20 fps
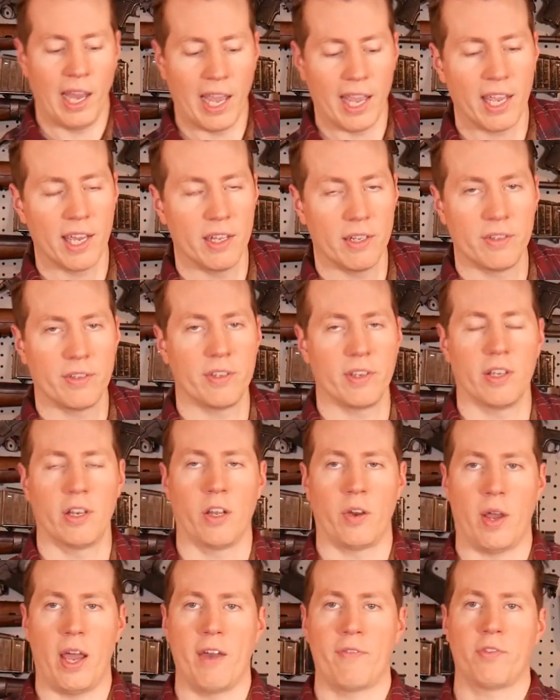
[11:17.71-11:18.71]
And, you
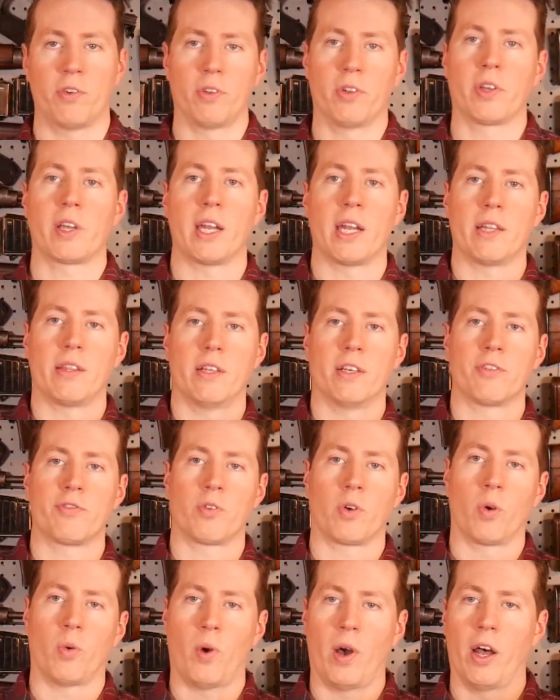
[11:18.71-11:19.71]
know, after looking at this
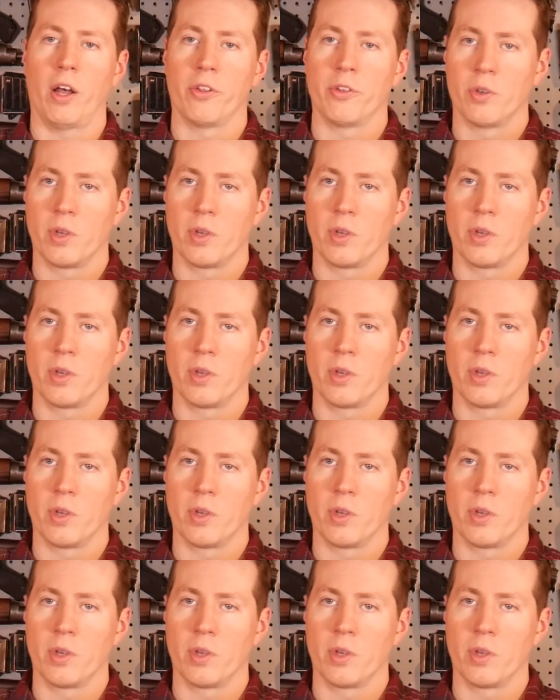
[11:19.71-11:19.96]
for a while,